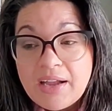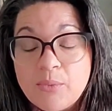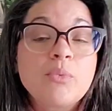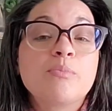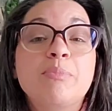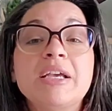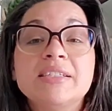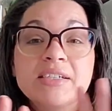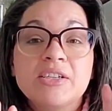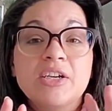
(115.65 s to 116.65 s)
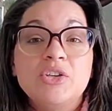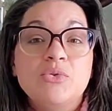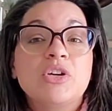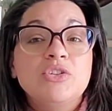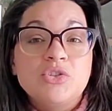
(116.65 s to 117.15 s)
Uh, basically,
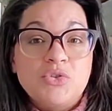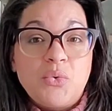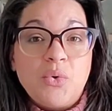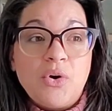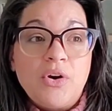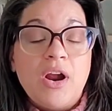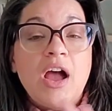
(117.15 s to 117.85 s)
you can store